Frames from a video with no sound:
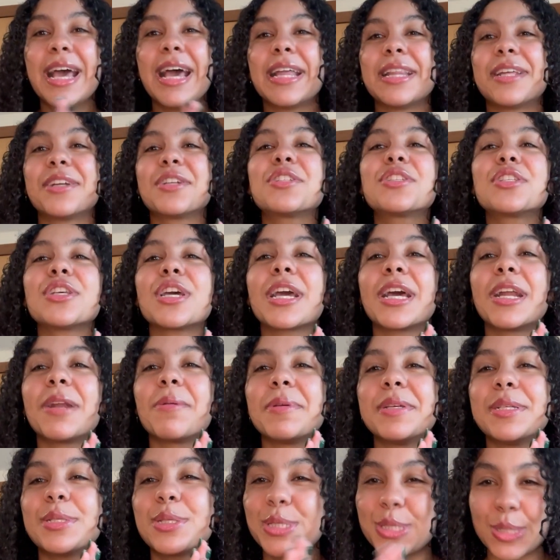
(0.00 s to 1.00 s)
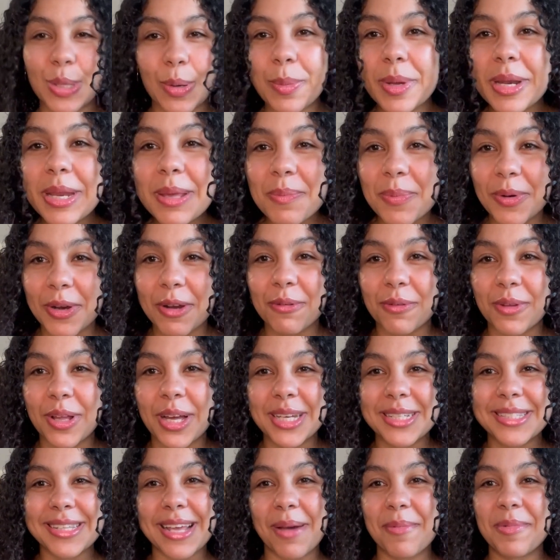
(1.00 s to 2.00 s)
there's gonna be so many book
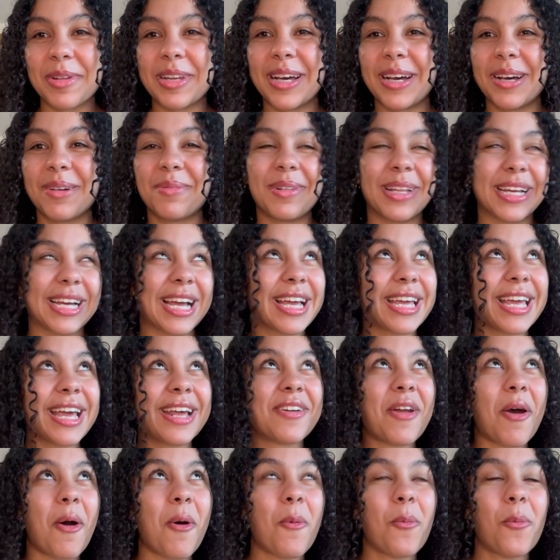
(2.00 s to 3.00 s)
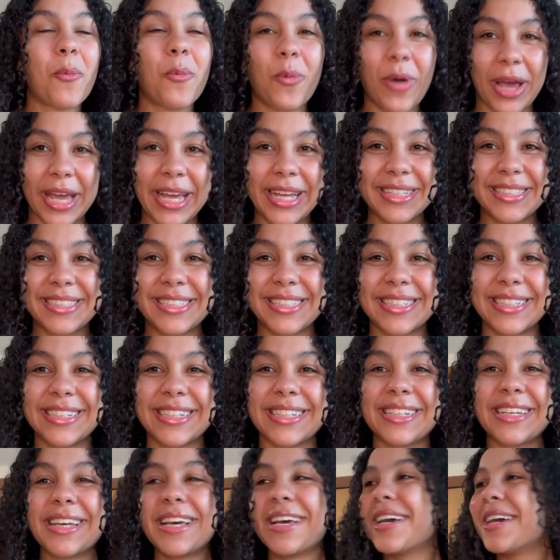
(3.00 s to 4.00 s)
vlogs coming up. Like I cannot wait
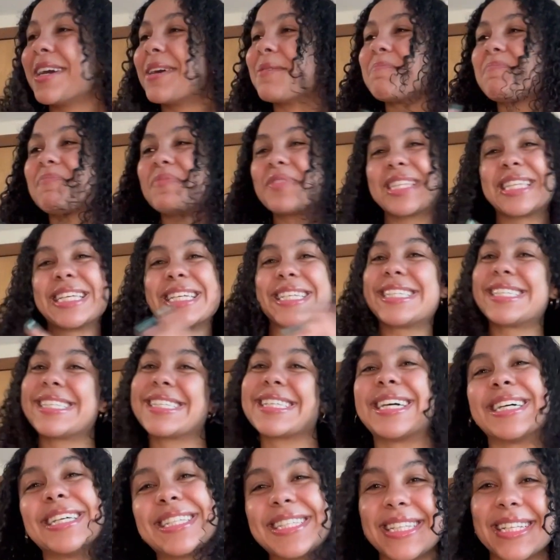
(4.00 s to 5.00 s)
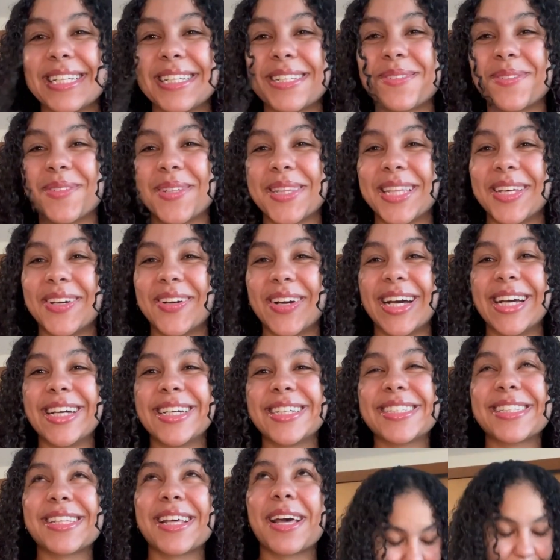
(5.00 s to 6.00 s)
to discuss this with you guys.
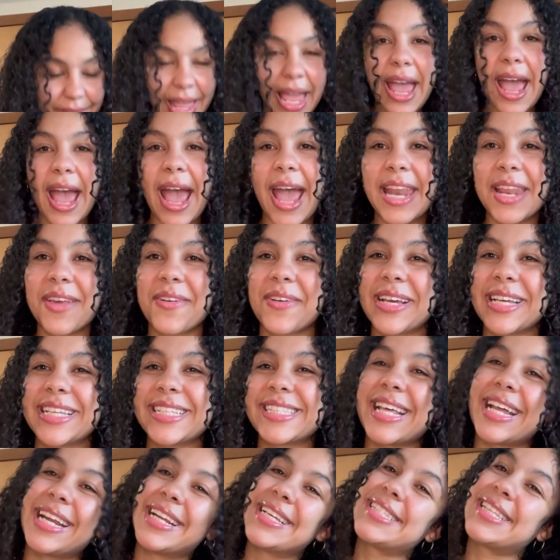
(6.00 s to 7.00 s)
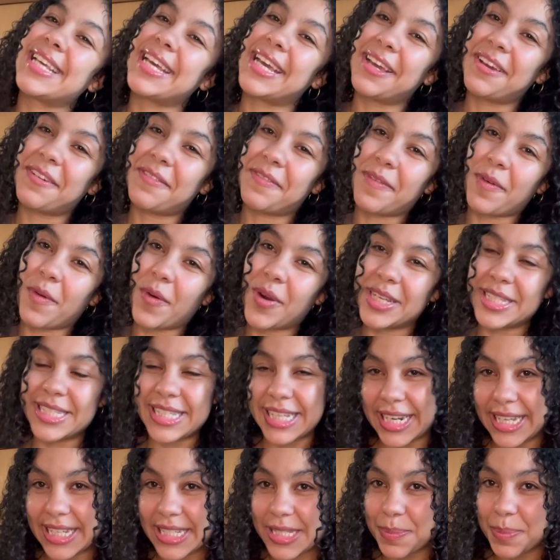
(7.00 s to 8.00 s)
Anyways, that is it for
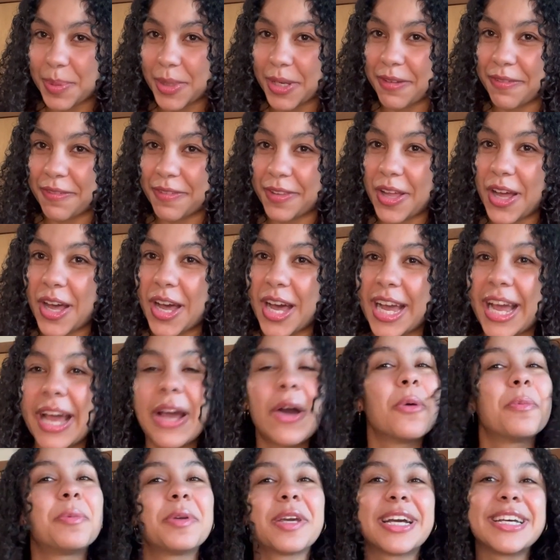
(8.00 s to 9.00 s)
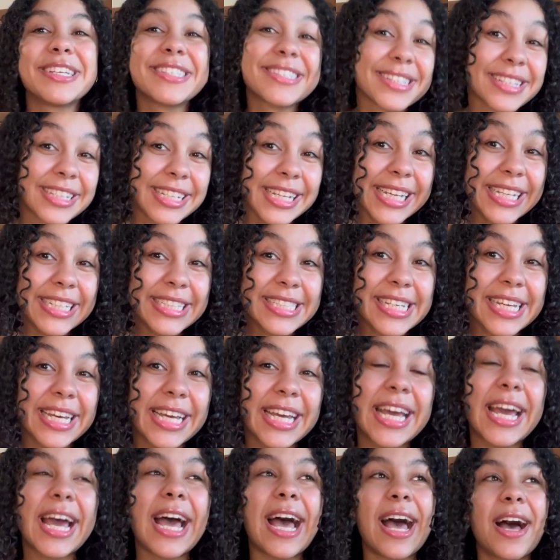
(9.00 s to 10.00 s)
today's book vlog. I hope you guys liked
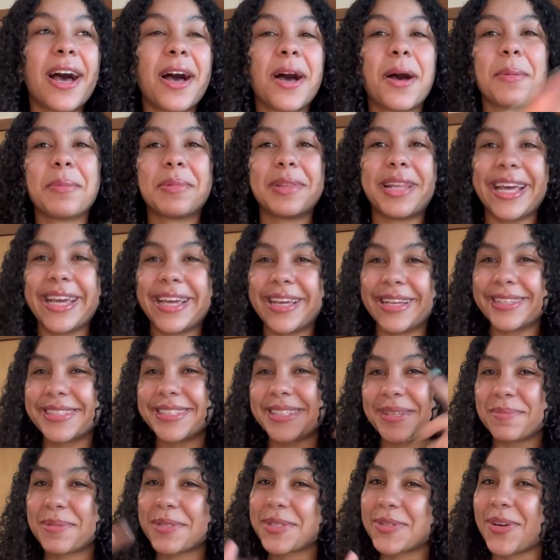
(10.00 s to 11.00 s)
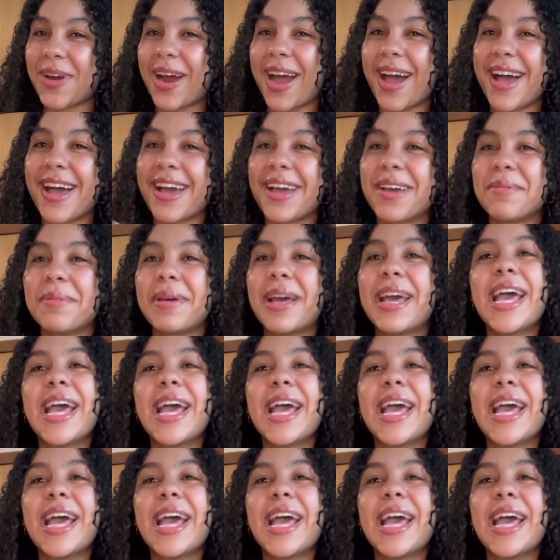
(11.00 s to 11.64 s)
it. Like and subscribe